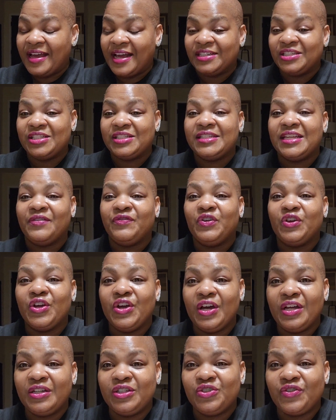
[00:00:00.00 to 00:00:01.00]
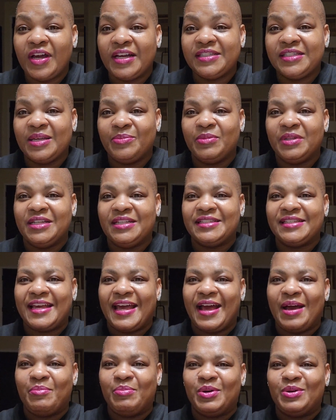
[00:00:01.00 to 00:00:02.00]
I should say, if you're gonna try some of these
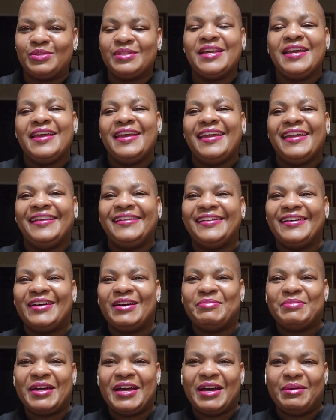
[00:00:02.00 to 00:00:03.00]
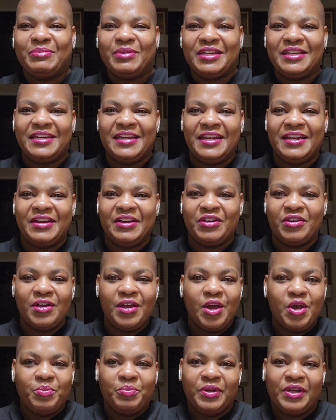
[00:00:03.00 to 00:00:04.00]
combos in the upcoming year
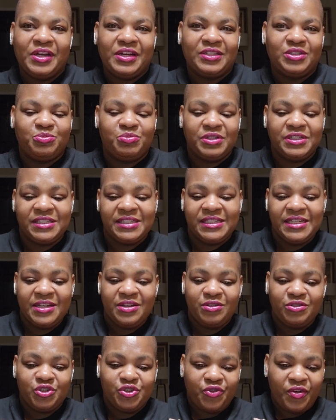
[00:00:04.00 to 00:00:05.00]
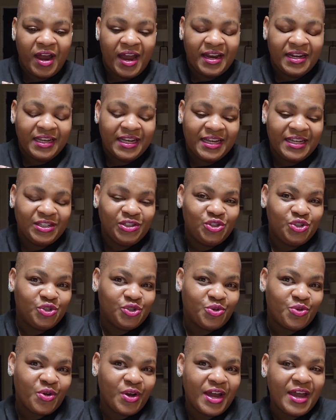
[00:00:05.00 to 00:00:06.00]
because we're still trying to
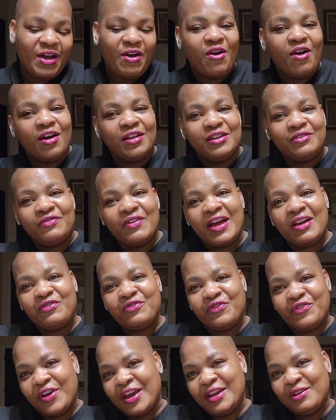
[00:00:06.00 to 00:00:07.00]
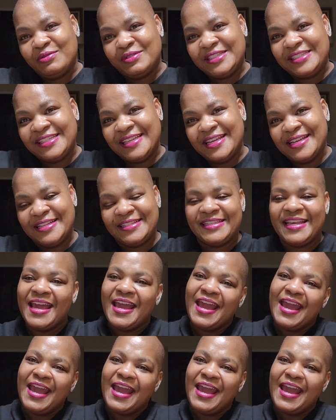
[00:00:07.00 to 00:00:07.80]
enjoy all of our fragrances